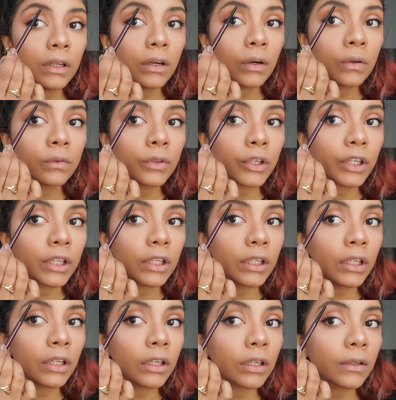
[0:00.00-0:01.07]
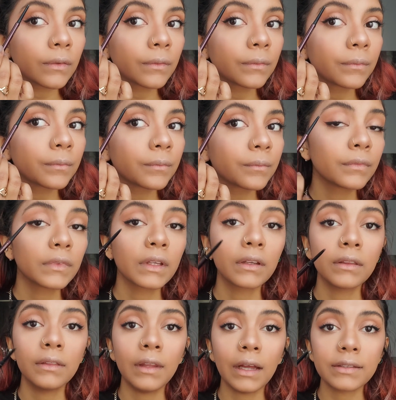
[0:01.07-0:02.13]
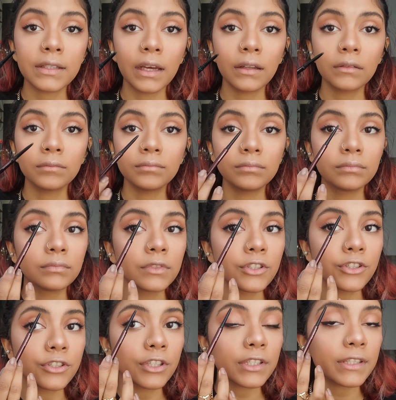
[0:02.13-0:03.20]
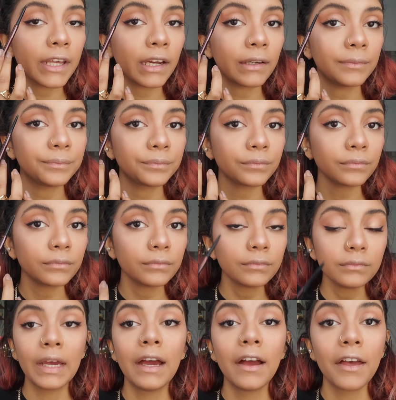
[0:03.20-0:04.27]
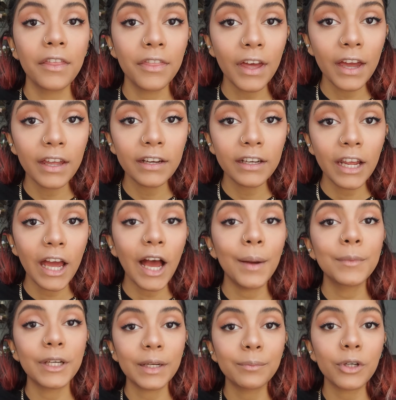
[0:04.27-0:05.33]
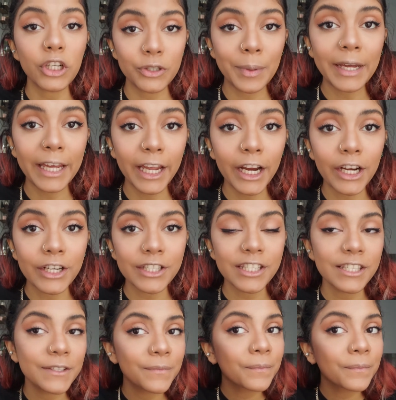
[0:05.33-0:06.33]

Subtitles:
over here. That's it, just there. Then I'm gonna brush my hairs